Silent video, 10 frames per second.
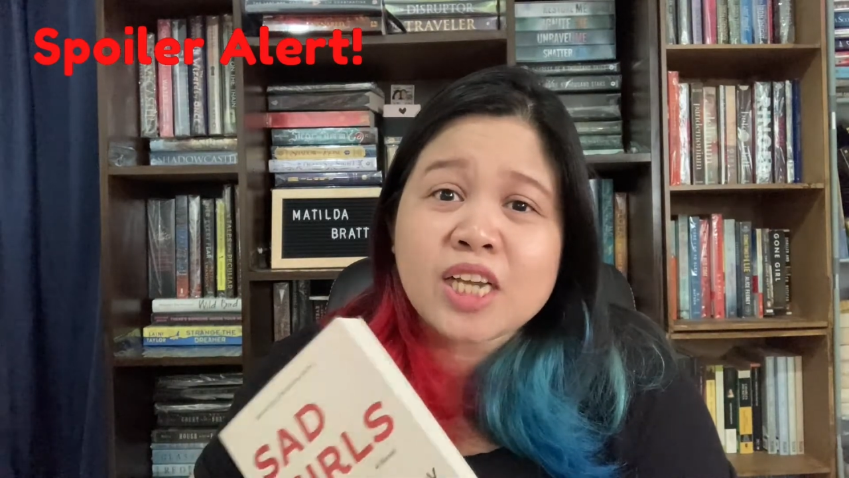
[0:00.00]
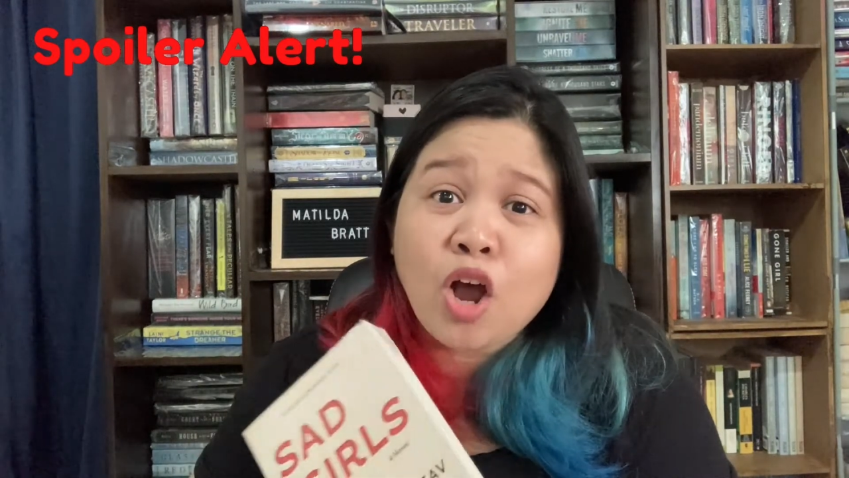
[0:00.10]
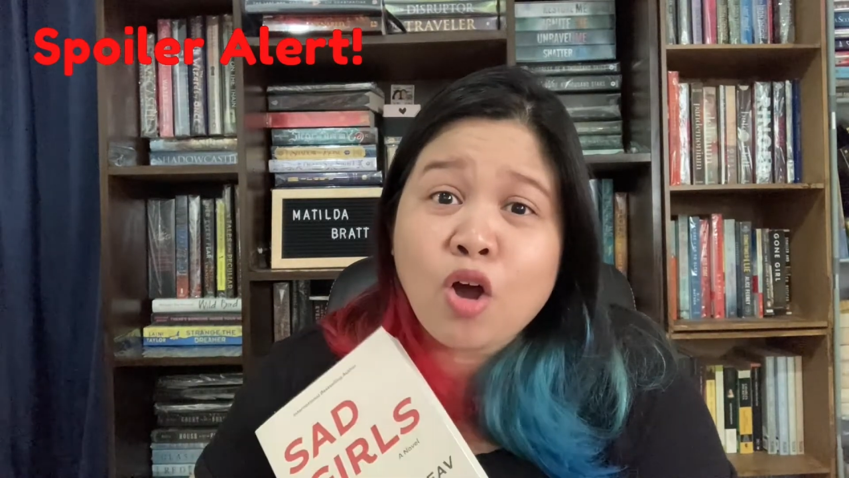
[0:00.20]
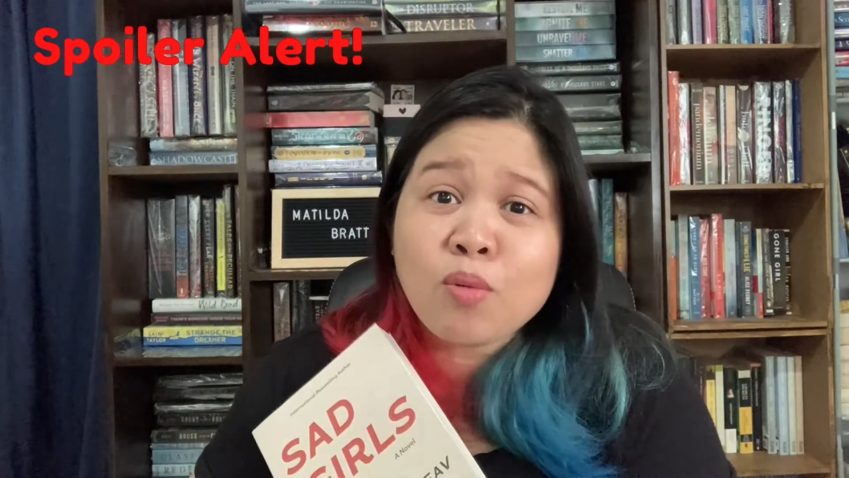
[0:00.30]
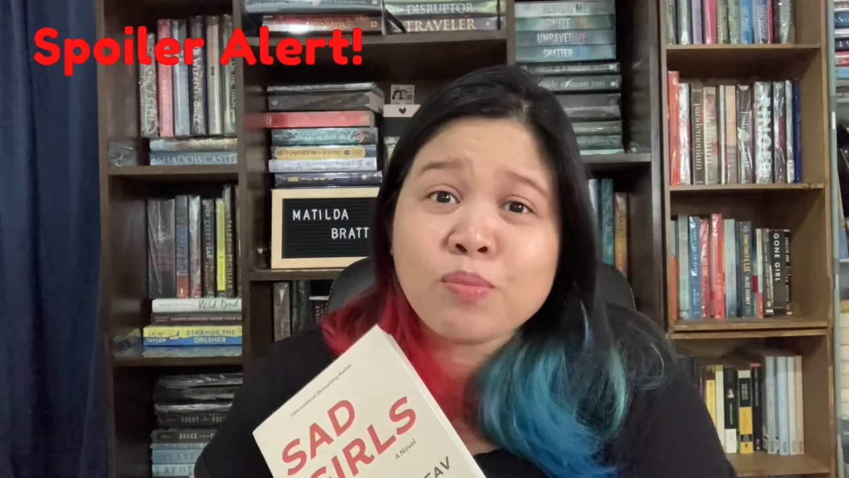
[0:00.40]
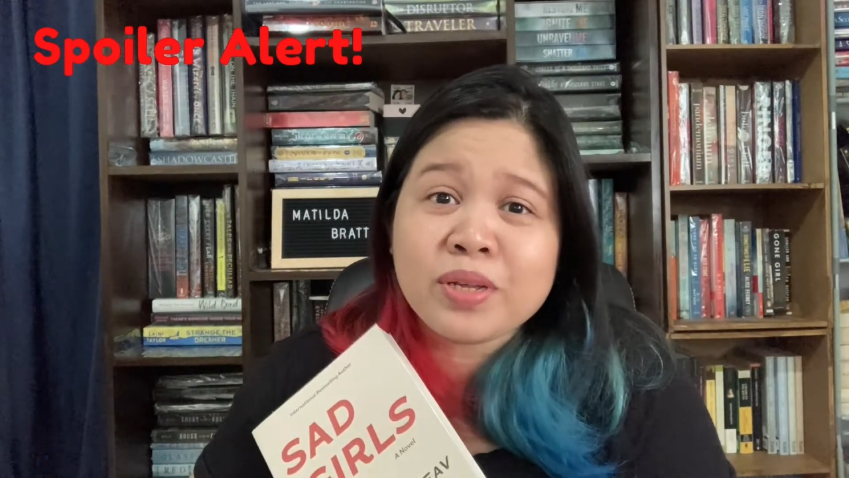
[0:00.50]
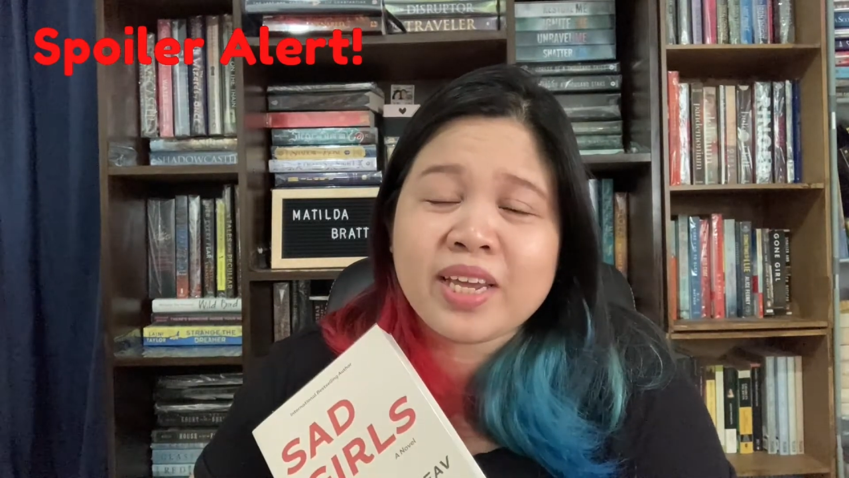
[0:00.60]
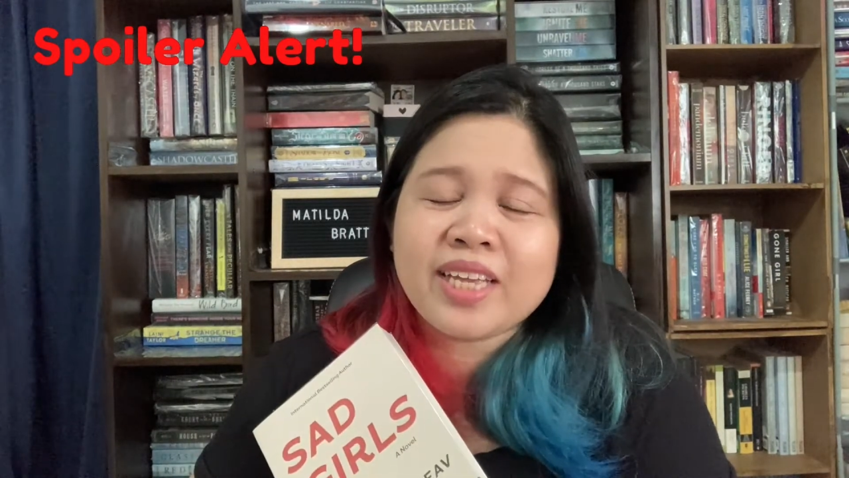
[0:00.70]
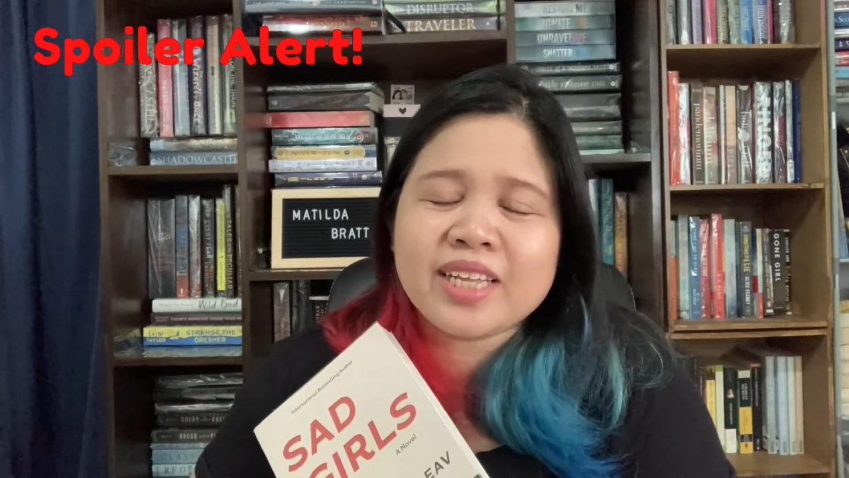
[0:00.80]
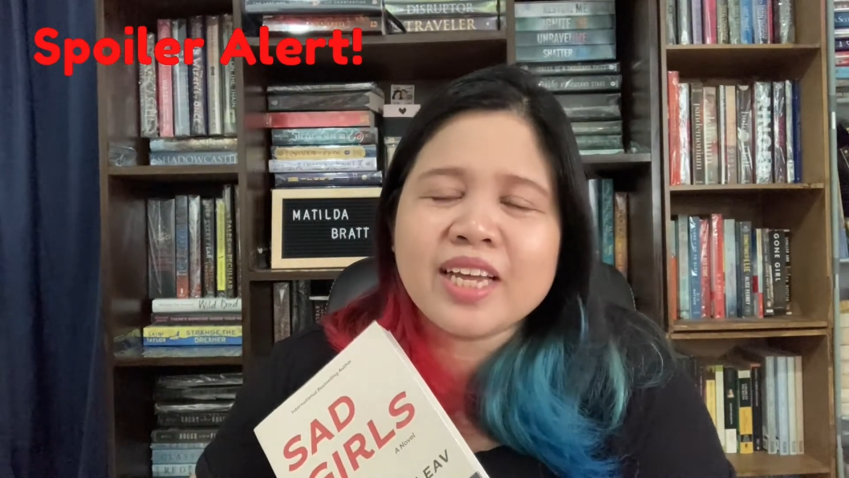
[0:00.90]

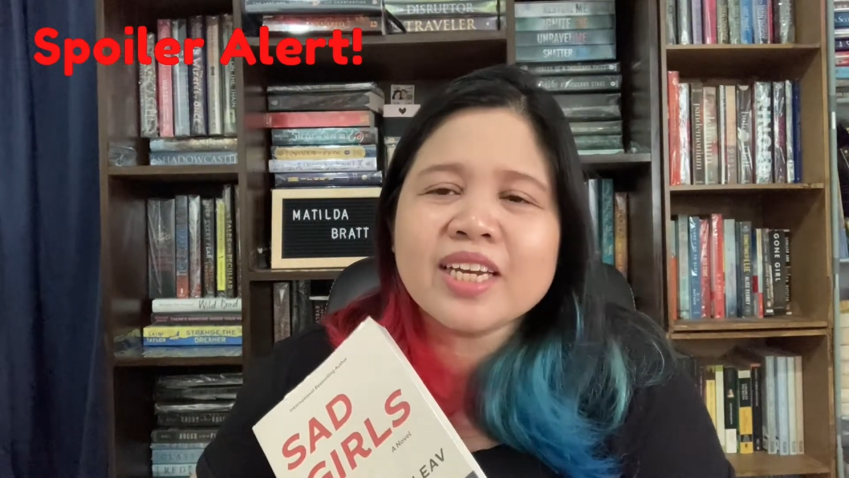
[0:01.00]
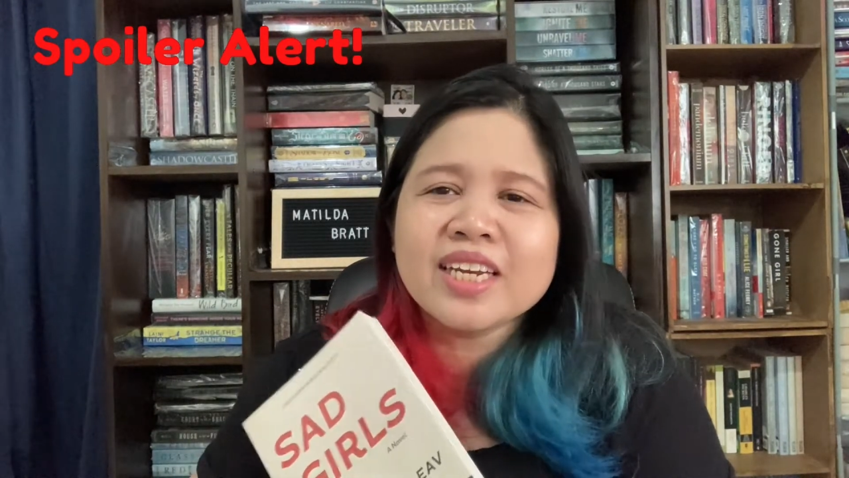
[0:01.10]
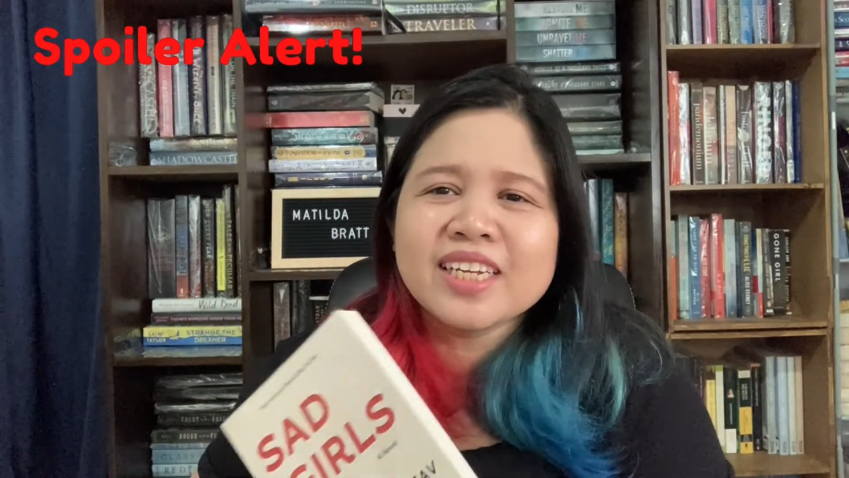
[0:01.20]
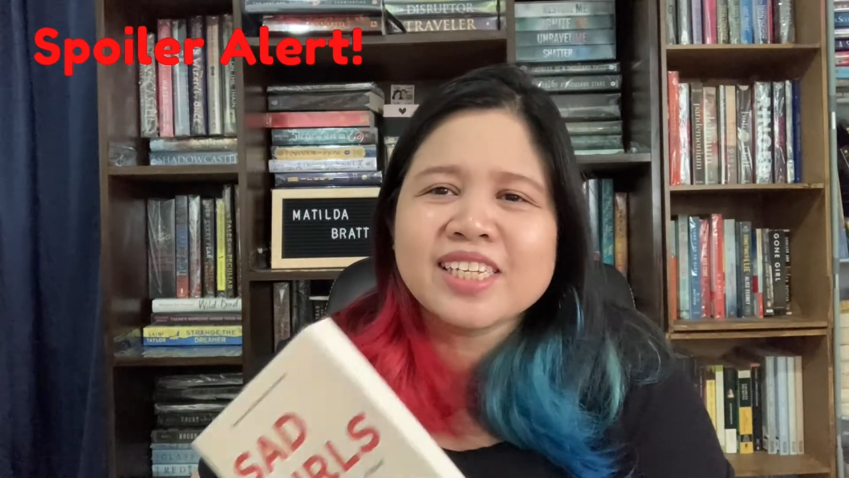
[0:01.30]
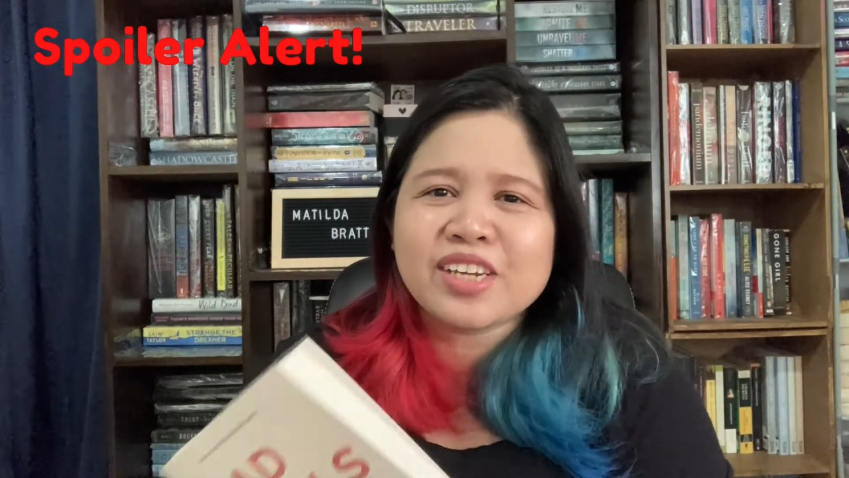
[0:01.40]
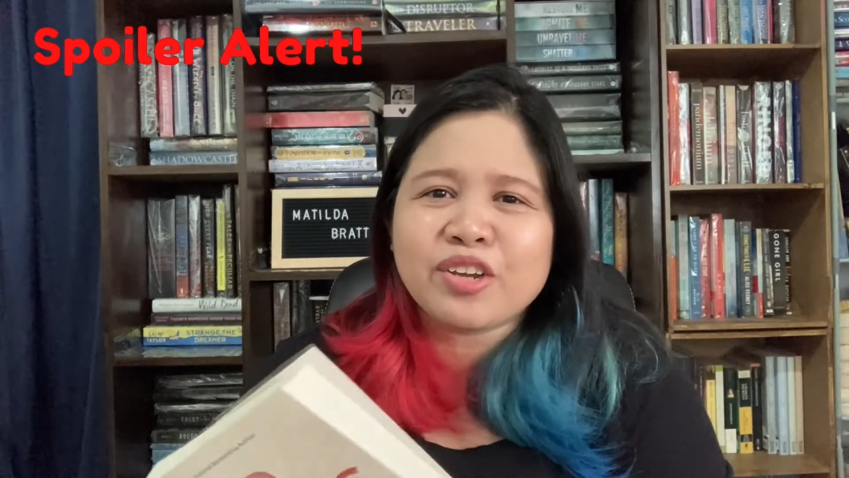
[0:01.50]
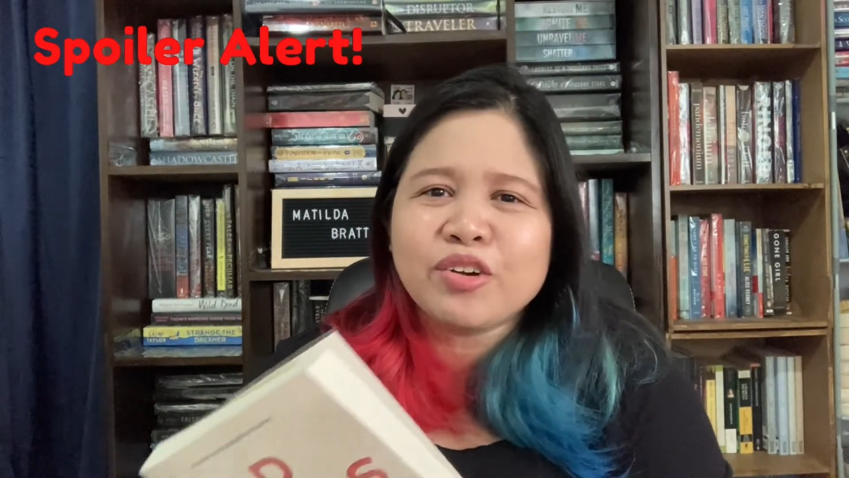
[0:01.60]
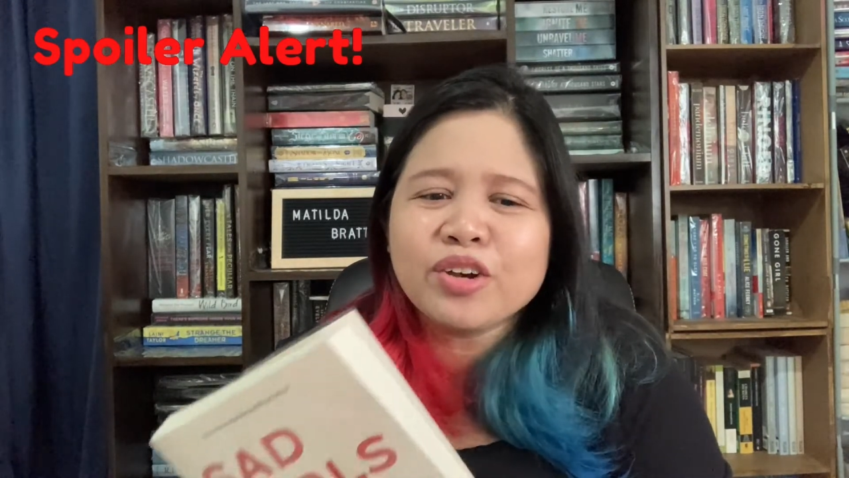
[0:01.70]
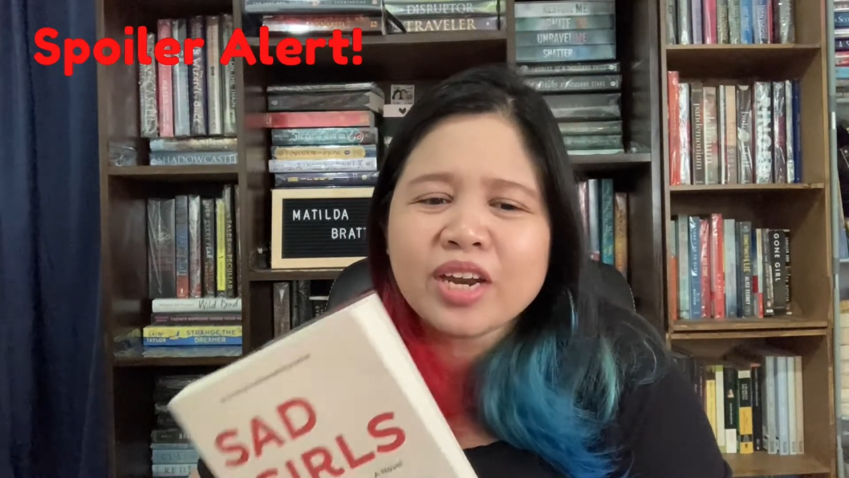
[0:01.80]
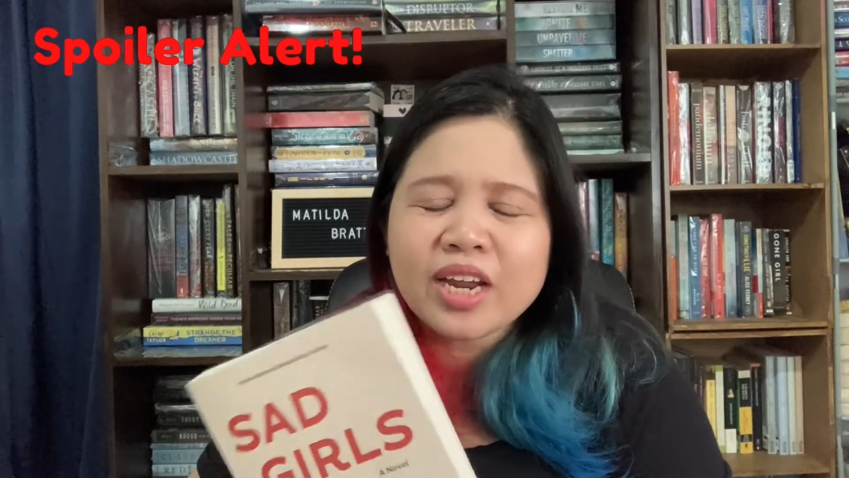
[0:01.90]
complicated. So, yun.